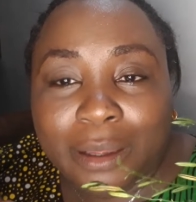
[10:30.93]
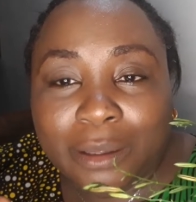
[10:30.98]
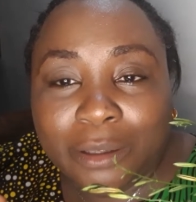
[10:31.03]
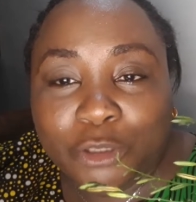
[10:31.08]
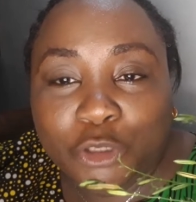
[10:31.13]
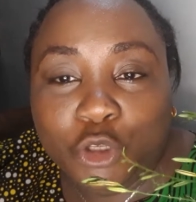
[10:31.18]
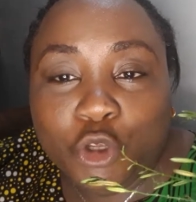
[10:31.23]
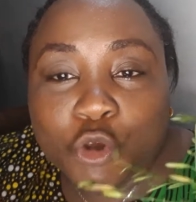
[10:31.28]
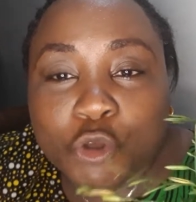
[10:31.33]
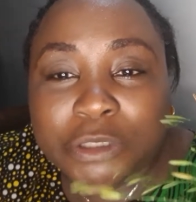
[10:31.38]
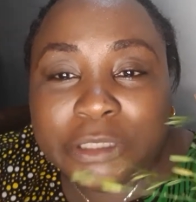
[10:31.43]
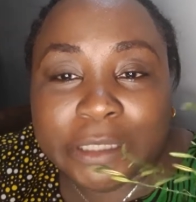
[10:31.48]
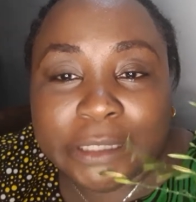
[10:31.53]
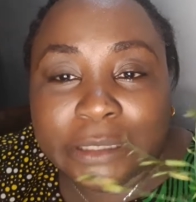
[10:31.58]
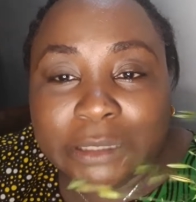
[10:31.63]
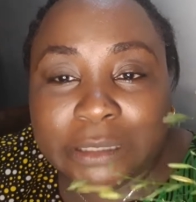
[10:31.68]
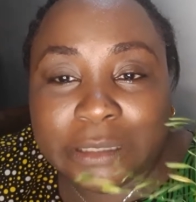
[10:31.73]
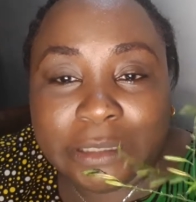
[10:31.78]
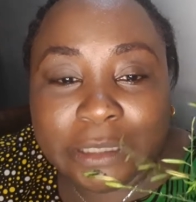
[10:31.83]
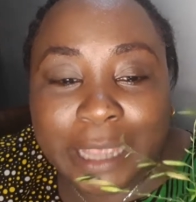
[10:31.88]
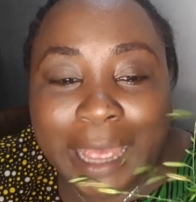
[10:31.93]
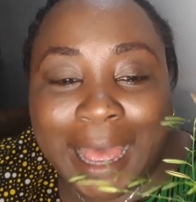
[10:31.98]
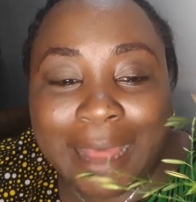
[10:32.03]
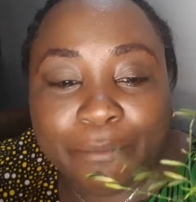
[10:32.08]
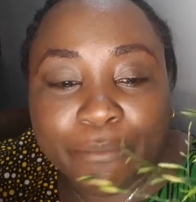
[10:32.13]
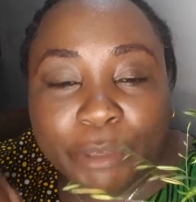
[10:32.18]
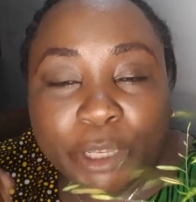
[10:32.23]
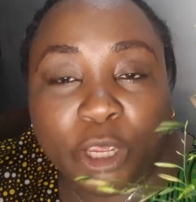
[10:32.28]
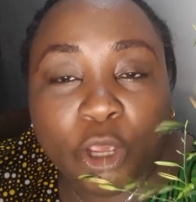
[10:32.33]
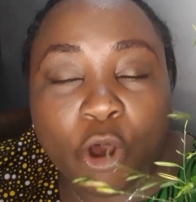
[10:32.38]
uses can
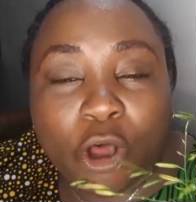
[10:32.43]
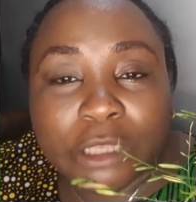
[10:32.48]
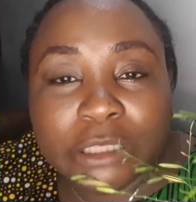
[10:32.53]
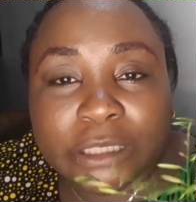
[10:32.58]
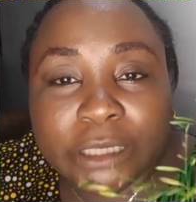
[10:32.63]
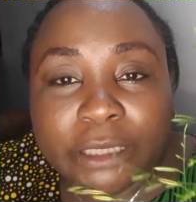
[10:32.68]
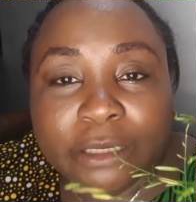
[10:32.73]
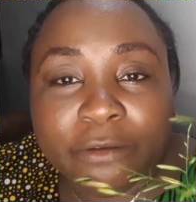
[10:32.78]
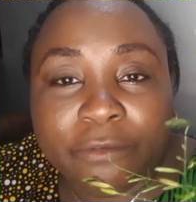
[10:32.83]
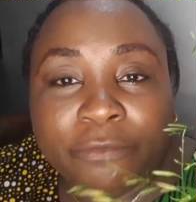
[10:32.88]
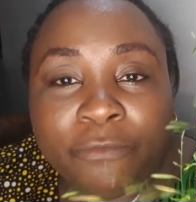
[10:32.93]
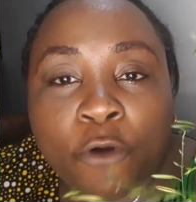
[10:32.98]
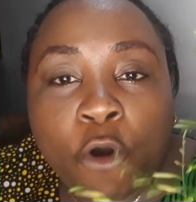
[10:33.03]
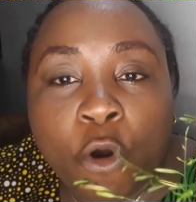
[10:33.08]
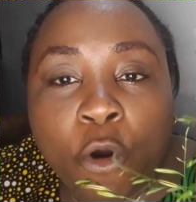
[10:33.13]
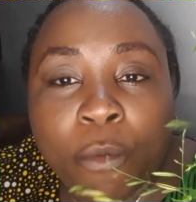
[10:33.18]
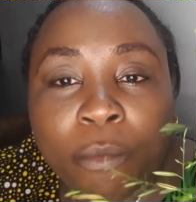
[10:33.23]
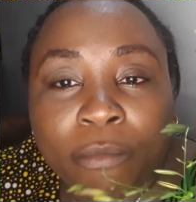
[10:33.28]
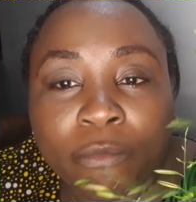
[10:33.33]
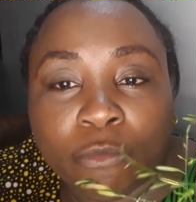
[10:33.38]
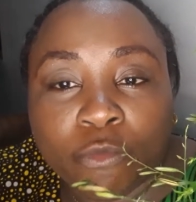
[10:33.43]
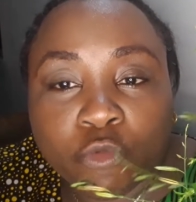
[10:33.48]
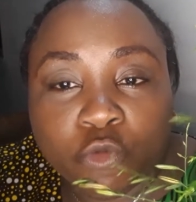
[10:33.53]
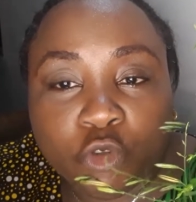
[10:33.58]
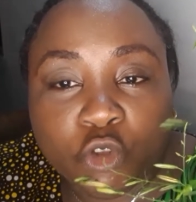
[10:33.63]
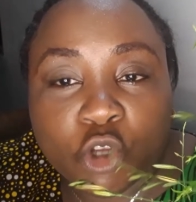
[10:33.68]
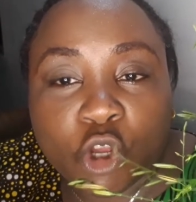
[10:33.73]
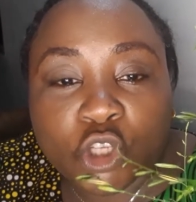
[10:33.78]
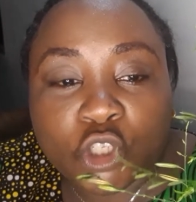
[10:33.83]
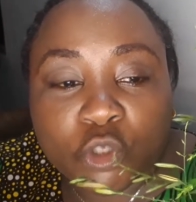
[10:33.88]
be gotten from
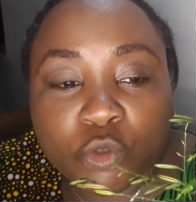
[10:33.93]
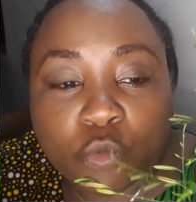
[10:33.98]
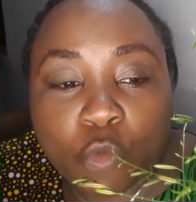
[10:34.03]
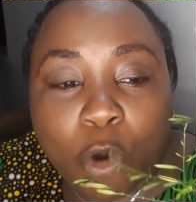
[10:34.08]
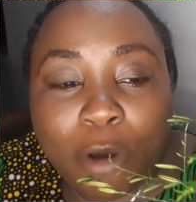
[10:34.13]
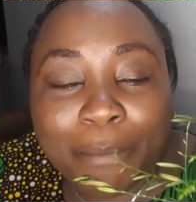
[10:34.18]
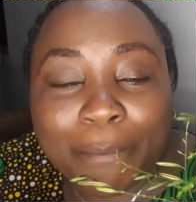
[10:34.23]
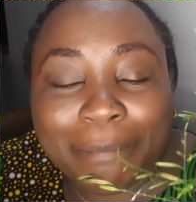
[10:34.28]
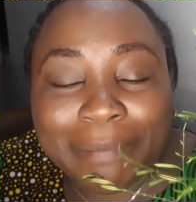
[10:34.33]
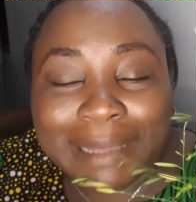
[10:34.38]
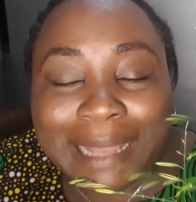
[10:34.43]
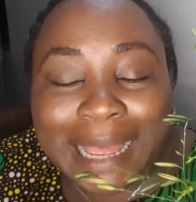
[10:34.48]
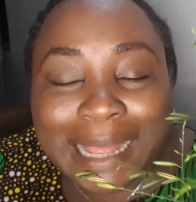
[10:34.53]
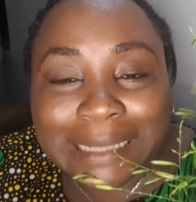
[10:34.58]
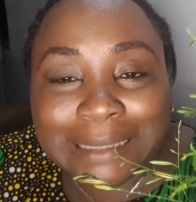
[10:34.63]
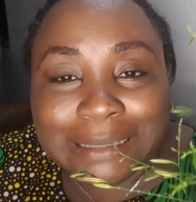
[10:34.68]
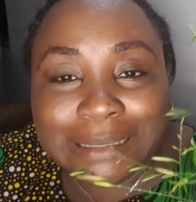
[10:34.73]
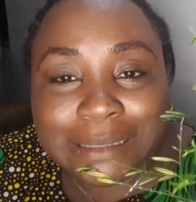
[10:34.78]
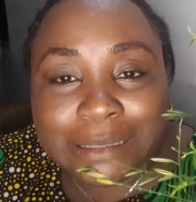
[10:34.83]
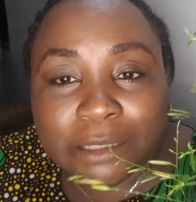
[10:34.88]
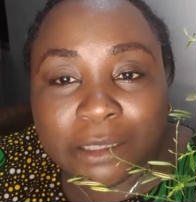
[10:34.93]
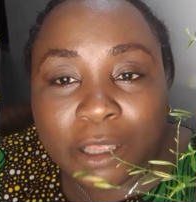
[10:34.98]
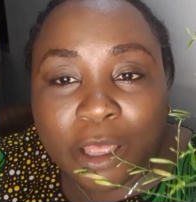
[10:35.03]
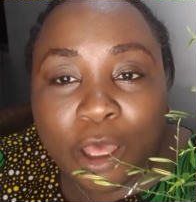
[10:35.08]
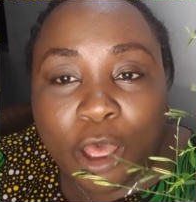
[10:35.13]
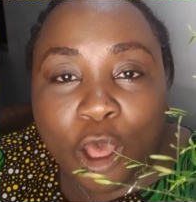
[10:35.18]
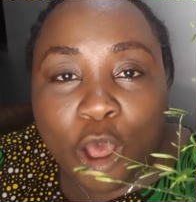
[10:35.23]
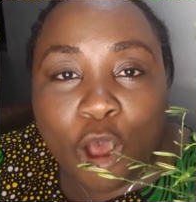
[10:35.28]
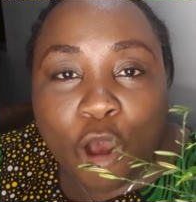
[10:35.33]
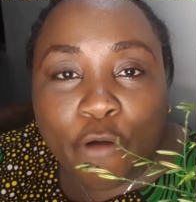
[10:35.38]
just one plant
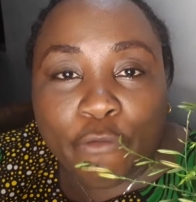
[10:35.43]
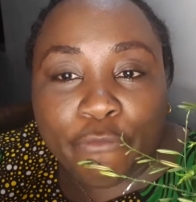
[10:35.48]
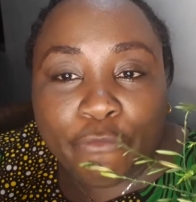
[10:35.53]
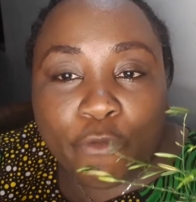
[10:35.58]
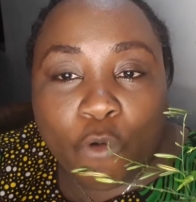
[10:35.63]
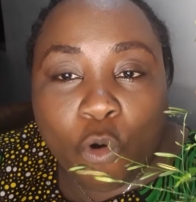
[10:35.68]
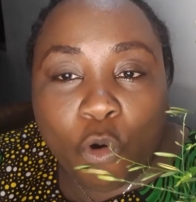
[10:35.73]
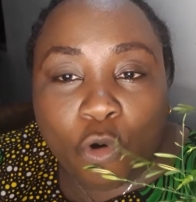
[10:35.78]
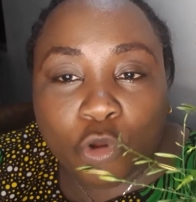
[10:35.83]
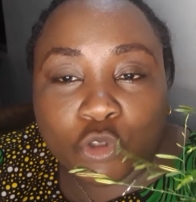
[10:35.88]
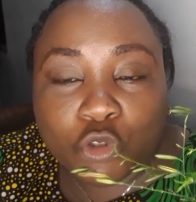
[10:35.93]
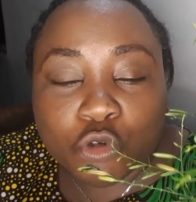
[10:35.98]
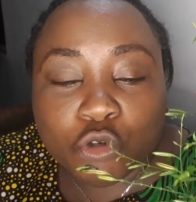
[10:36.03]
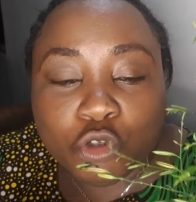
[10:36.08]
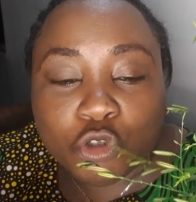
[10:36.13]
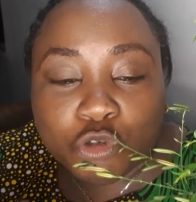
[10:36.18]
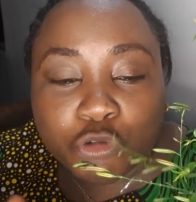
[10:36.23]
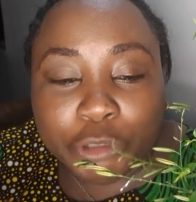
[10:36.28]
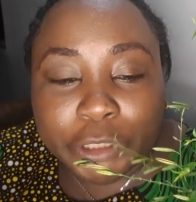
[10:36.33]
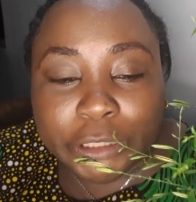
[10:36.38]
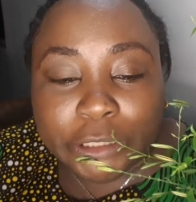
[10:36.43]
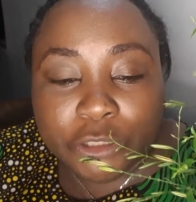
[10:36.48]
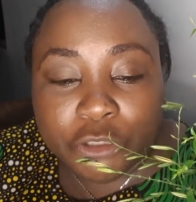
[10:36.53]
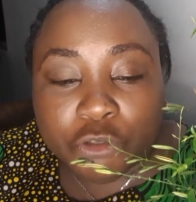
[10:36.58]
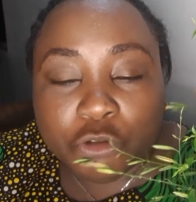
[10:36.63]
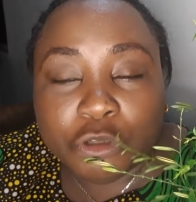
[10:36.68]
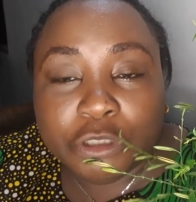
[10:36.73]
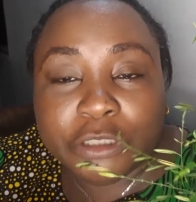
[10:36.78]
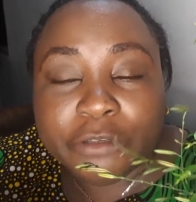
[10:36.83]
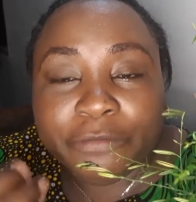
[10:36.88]
to treat
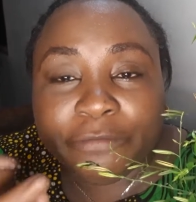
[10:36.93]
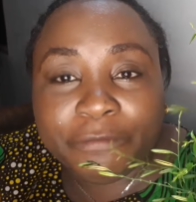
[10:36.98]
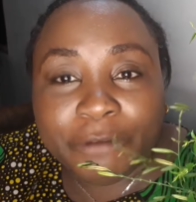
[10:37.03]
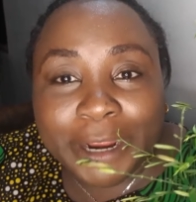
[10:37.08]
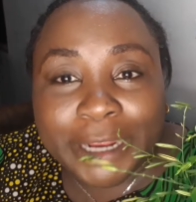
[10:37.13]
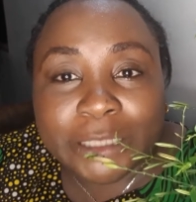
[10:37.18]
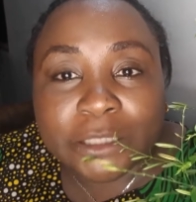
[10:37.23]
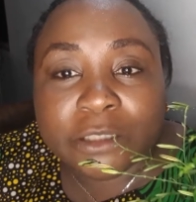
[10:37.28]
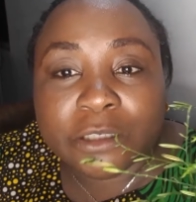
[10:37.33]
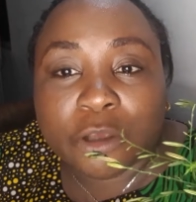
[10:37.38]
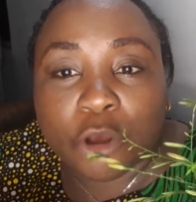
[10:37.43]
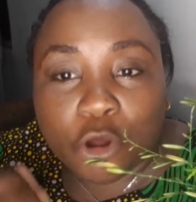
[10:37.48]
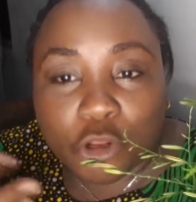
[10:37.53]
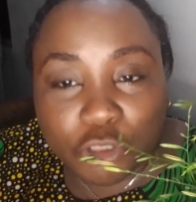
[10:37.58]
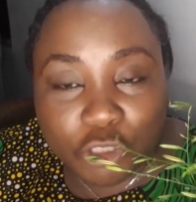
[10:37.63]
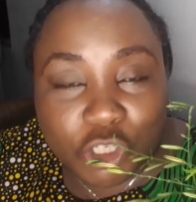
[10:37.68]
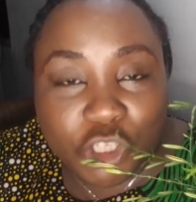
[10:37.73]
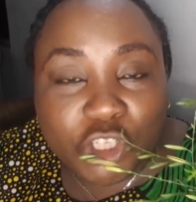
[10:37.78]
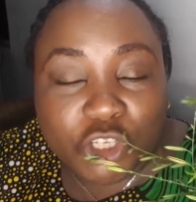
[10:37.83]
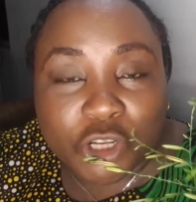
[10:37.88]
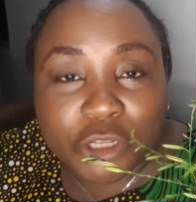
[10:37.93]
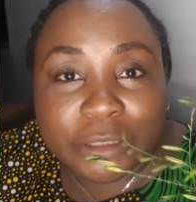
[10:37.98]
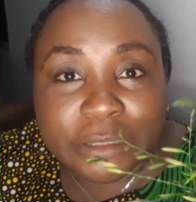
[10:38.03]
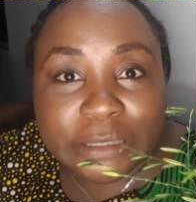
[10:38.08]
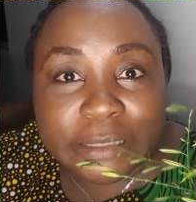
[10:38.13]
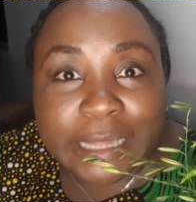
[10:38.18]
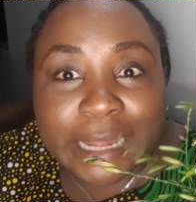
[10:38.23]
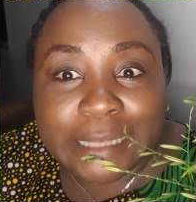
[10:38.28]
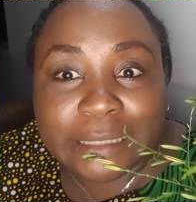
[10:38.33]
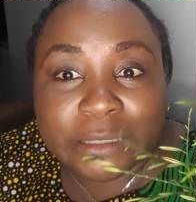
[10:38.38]
different conditions
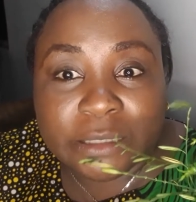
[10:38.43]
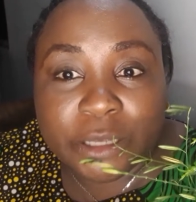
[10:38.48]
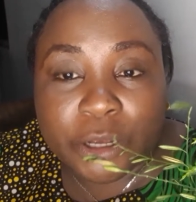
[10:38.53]
that